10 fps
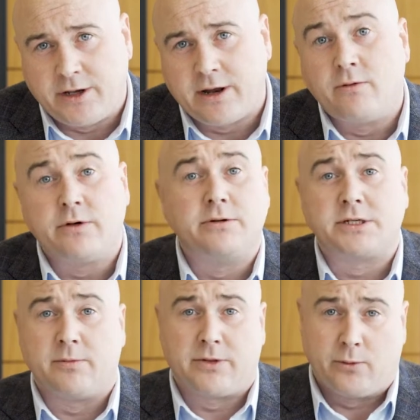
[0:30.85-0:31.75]
we don't do
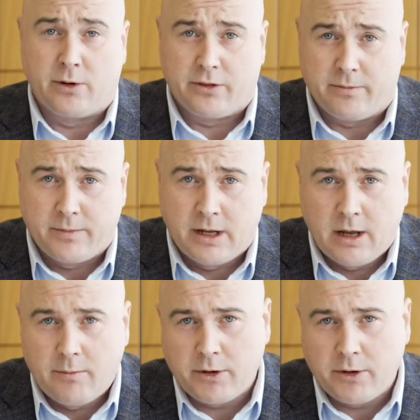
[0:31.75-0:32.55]
something with them.